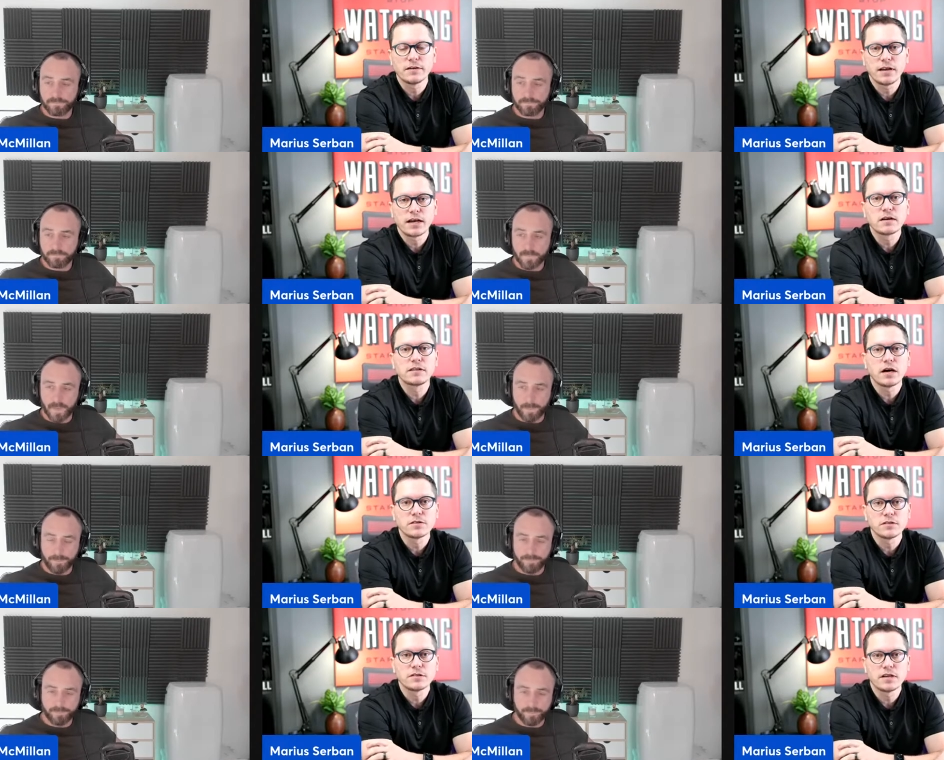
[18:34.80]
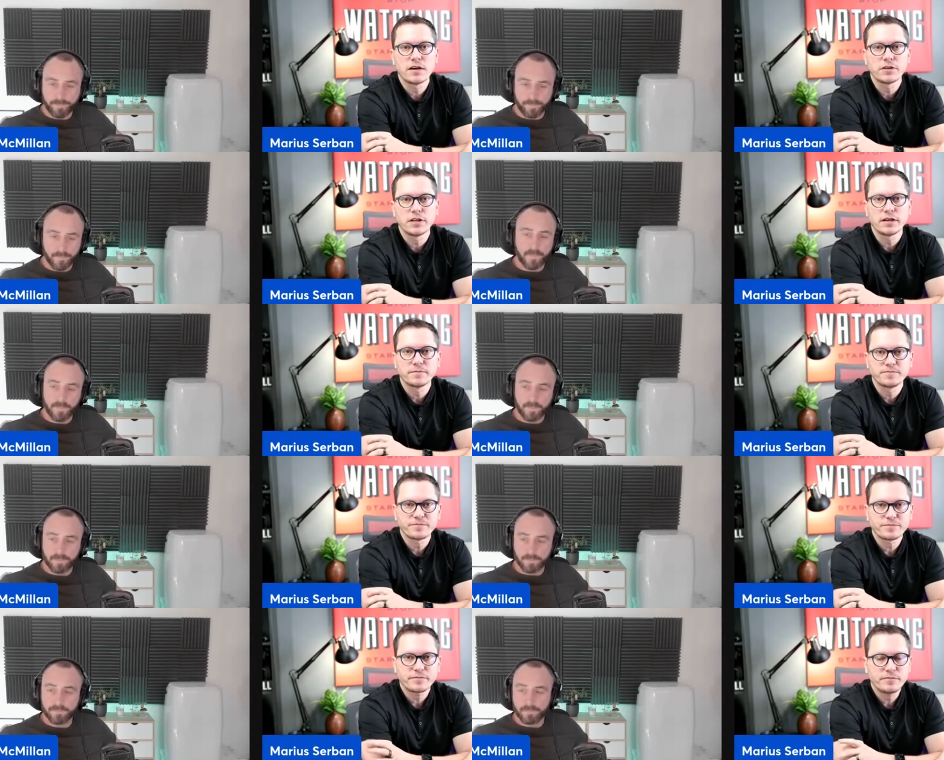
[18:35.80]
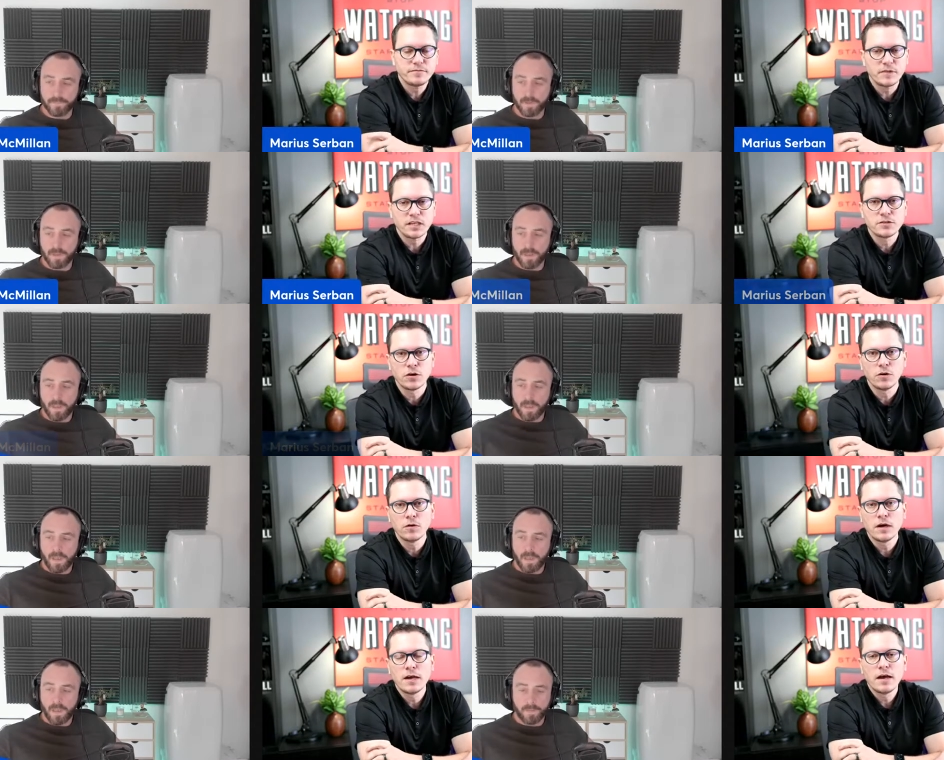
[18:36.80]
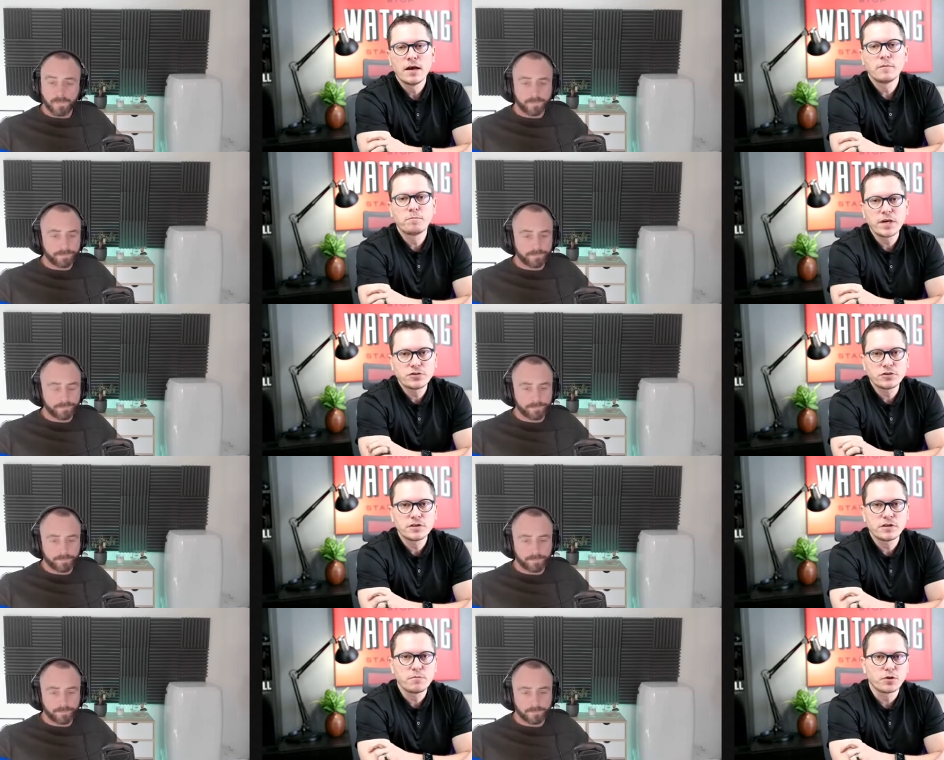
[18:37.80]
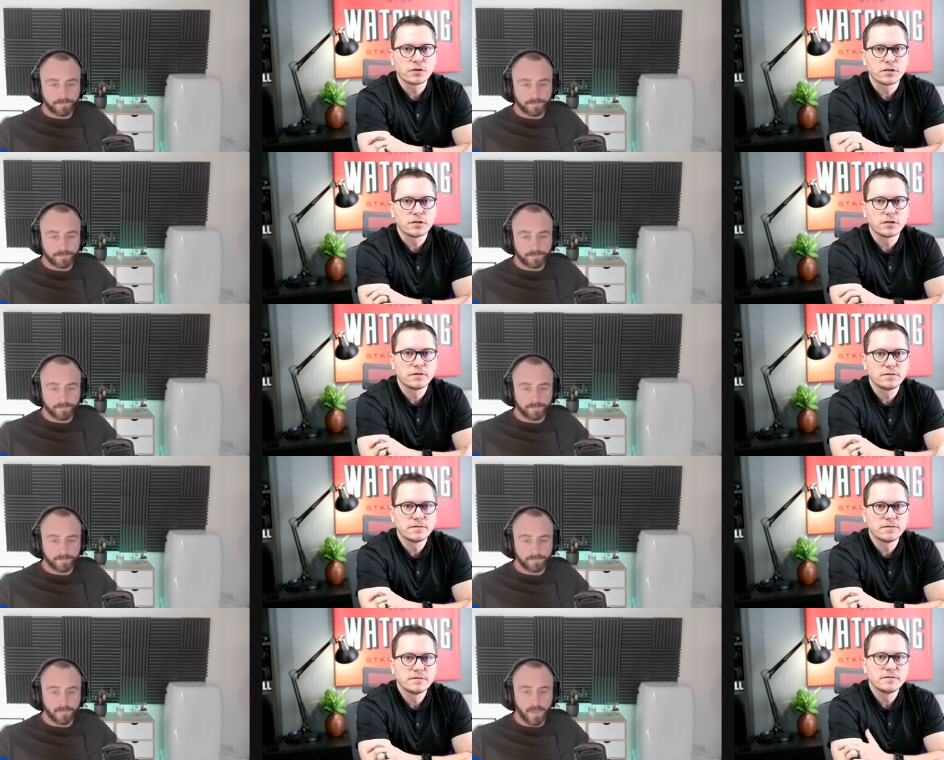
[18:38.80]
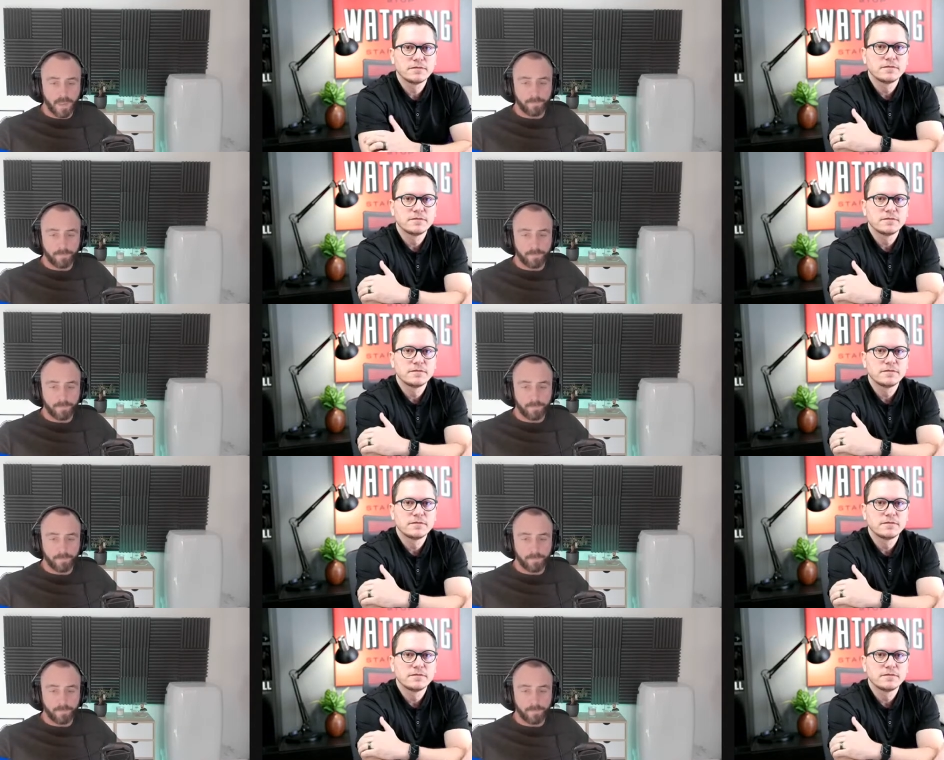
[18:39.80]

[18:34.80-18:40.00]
Speaker 1: like thousands every day. So pictures are important. Yeah.